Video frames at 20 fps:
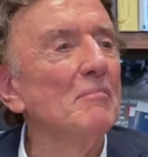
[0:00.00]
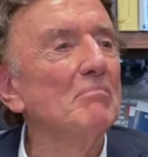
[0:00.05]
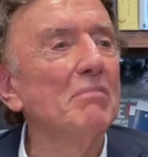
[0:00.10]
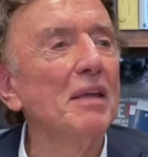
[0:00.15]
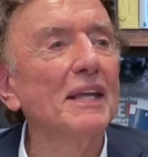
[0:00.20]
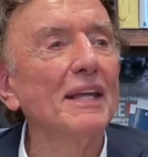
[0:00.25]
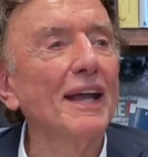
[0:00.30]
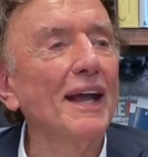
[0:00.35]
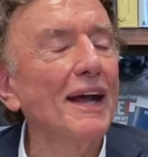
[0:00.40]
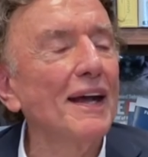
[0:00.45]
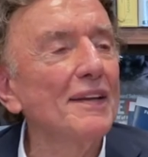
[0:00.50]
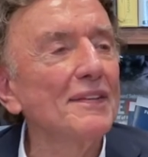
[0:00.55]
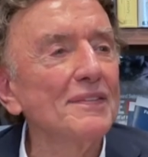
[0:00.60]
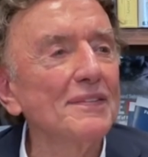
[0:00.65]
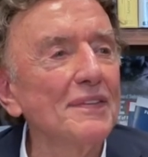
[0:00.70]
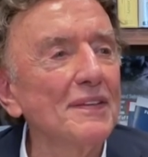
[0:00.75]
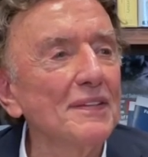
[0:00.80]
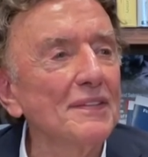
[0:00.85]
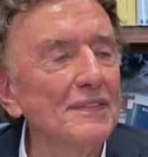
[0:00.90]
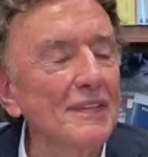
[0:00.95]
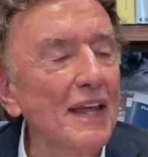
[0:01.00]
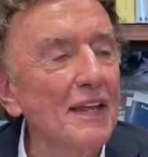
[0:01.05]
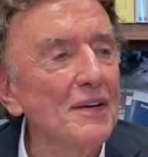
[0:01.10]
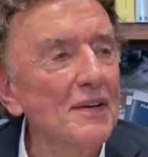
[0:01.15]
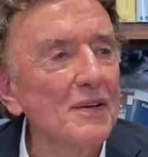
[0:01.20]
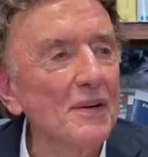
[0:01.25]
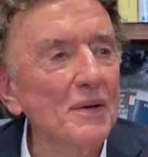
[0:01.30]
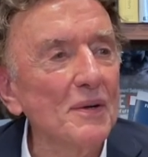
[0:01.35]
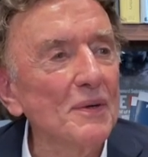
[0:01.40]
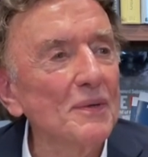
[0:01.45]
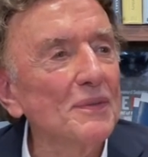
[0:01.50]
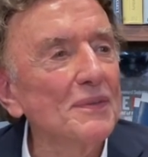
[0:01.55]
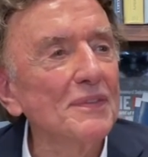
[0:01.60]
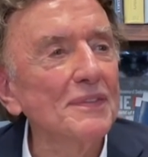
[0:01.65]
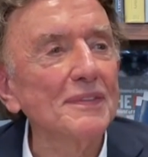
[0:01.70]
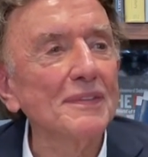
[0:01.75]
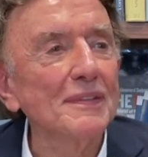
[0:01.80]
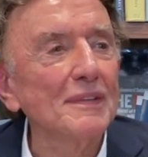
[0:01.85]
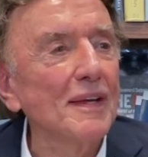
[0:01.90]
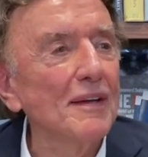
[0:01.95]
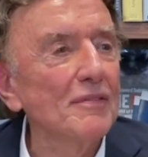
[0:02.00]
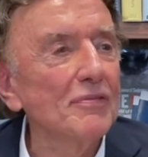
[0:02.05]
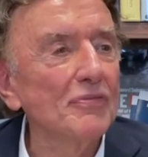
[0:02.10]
Because the senators uh,